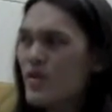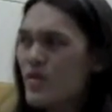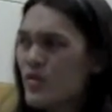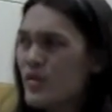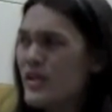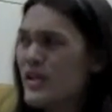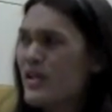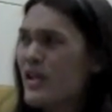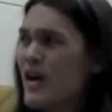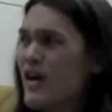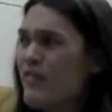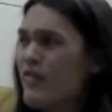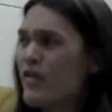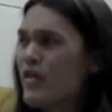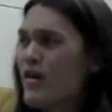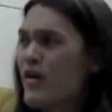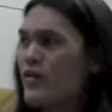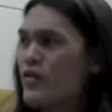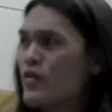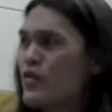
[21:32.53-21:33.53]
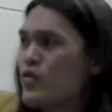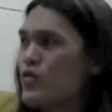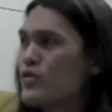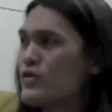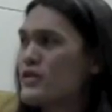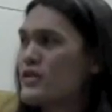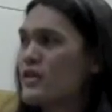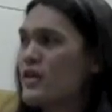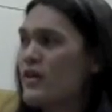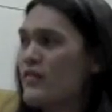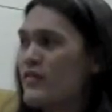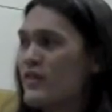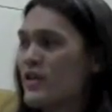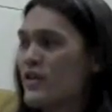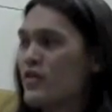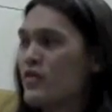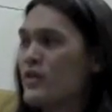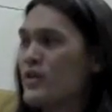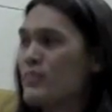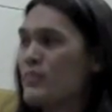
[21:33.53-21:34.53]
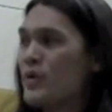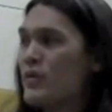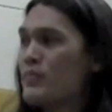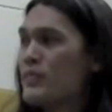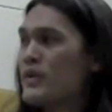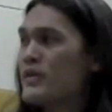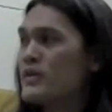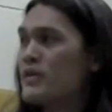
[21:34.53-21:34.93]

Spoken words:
I did a lot of other cool stuff, including bumping